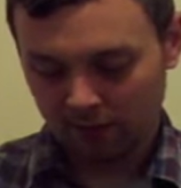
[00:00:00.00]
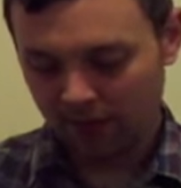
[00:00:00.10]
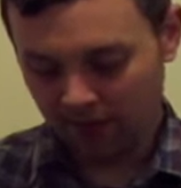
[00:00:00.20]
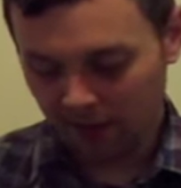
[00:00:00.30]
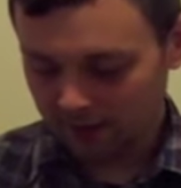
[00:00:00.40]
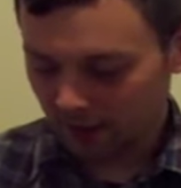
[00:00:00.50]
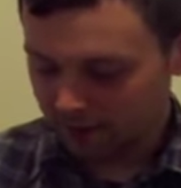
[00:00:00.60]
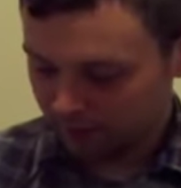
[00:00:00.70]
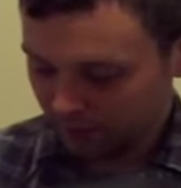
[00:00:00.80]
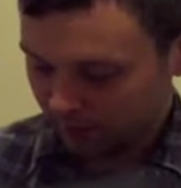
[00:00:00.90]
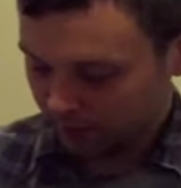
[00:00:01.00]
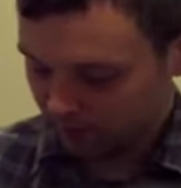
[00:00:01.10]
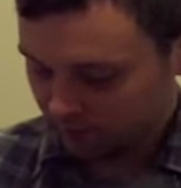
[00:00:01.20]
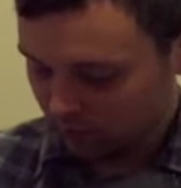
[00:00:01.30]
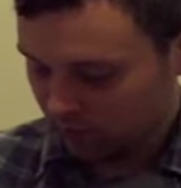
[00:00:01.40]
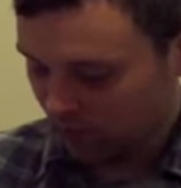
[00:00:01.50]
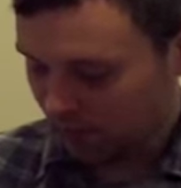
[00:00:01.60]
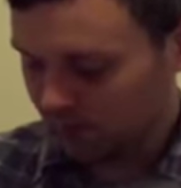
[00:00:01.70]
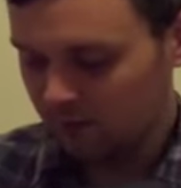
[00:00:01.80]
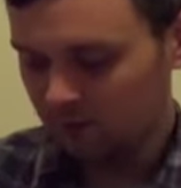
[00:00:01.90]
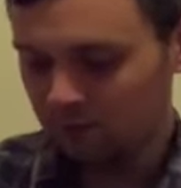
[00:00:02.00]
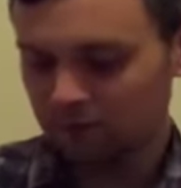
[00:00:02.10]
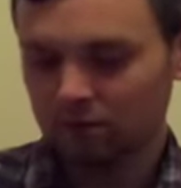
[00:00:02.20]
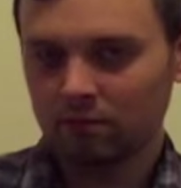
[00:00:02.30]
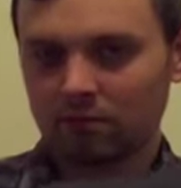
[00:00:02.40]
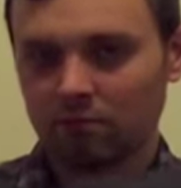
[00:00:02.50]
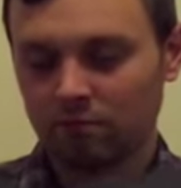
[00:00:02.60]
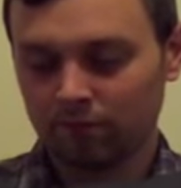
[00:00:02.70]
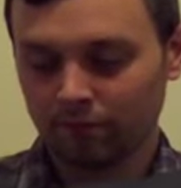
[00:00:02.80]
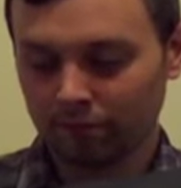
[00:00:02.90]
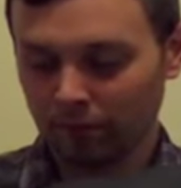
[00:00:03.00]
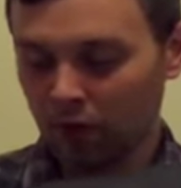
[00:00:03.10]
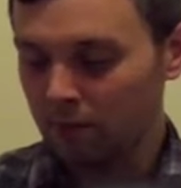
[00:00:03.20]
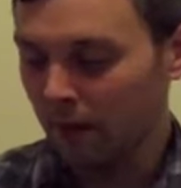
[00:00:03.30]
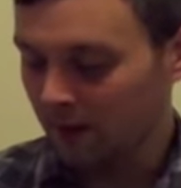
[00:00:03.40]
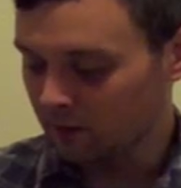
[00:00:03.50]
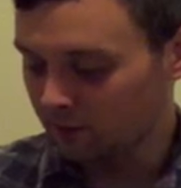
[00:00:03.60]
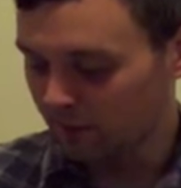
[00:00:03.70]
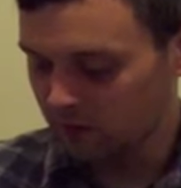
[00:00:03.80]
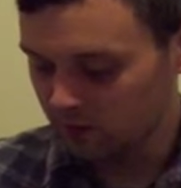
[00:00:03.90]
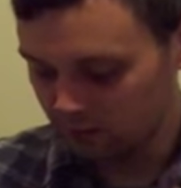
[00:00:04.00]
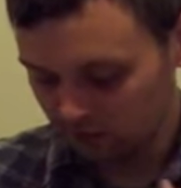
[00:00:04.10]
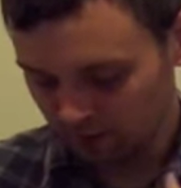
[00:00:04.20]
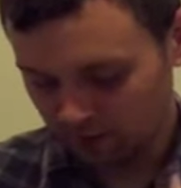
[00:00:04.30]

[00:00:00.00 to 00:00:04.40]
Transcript: And kind of like the text on the back of the pages,